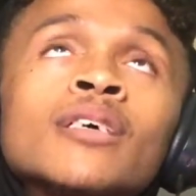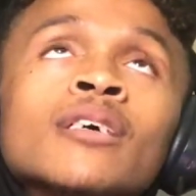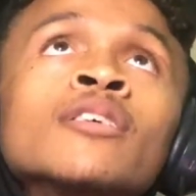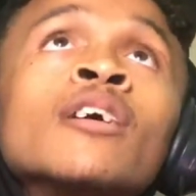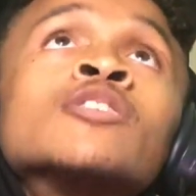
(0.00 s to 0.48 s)

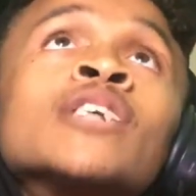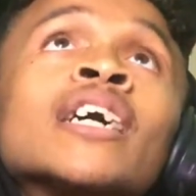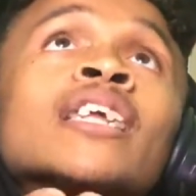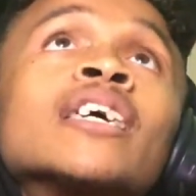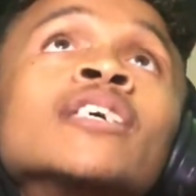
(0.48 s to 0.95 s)
You gonna
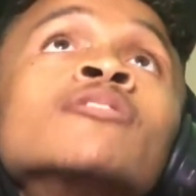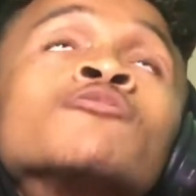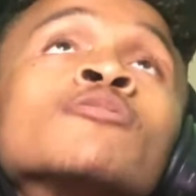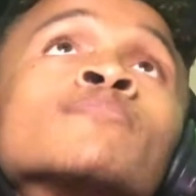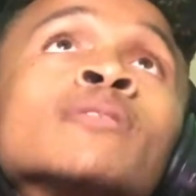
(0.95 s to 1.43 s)
try to
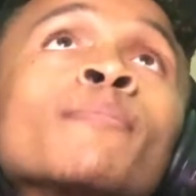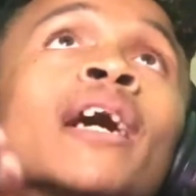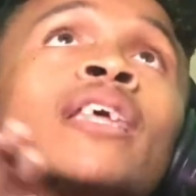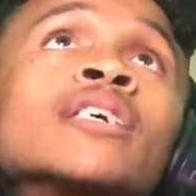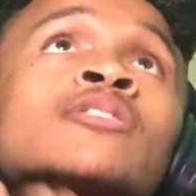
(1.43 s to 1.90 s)
guilt trip
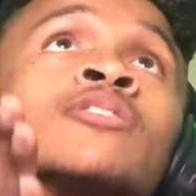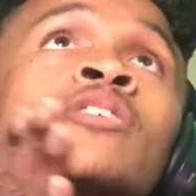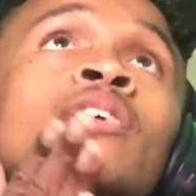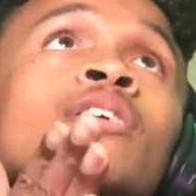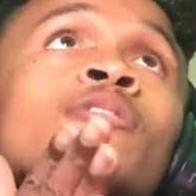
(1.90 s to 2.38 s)
somebody
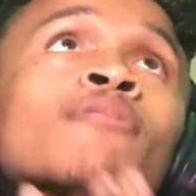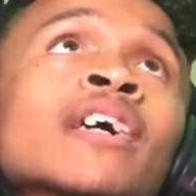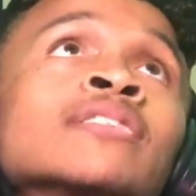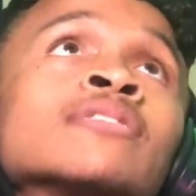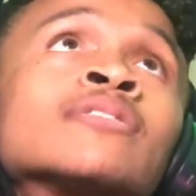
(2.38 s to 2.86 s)
into
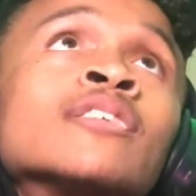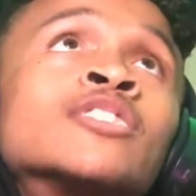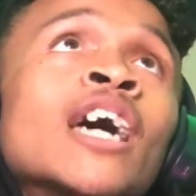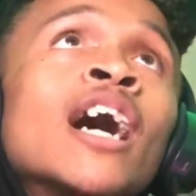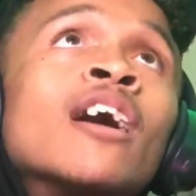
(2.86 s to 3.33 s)
raising
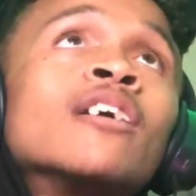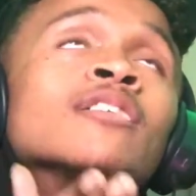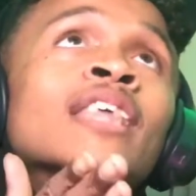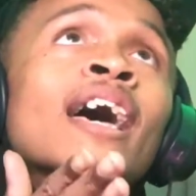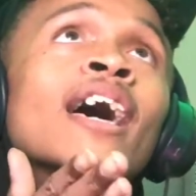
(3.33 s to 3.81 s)
a child
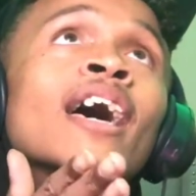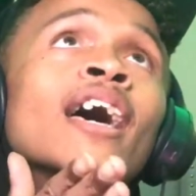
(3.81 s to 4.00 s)
right that